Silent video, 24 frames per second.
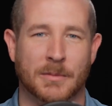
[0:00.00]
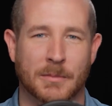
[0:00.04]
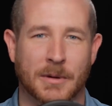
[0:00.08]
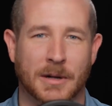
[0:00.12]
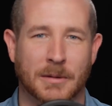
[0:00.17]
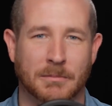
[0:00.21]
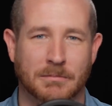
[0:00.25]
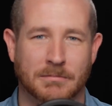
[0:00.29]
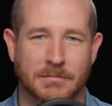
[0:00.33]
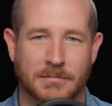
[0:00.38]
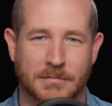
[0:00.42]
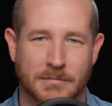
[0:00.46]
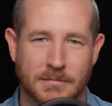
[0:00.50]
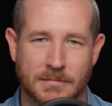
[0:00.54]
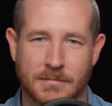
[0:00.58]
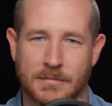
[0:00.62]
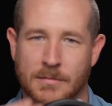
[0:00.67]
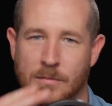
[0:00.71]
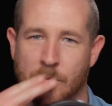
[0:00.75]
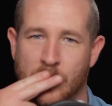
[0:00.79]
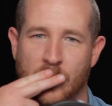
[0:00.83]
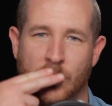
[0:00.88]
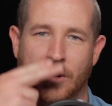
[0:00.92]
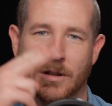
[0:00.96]
you, Mom.
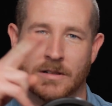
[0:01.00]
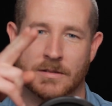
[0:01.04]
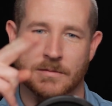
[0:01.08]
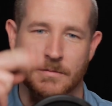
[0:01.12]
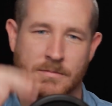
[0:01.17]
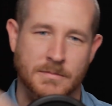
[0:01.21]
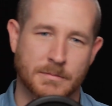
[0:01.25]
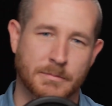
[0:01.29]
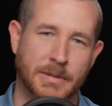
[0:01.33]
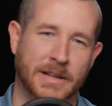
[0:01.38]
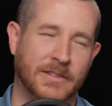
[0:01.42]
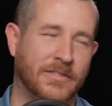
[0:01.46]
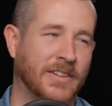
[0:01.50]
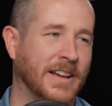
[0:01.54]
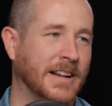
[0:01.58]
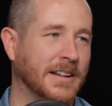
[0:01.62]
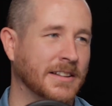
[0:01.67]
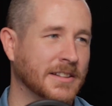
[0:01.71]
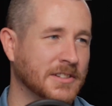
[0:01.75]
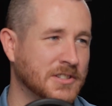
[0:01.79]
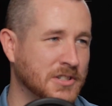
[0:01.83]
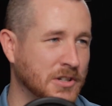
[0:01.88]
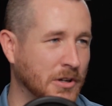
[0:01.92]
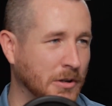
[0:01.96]
Big fan
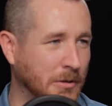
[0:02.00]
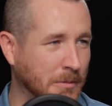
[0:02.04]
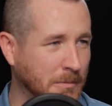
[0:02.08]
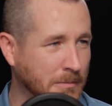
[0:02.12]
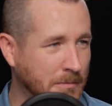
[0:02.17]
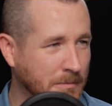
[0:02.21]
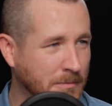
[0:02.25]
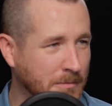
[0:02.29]
of the show.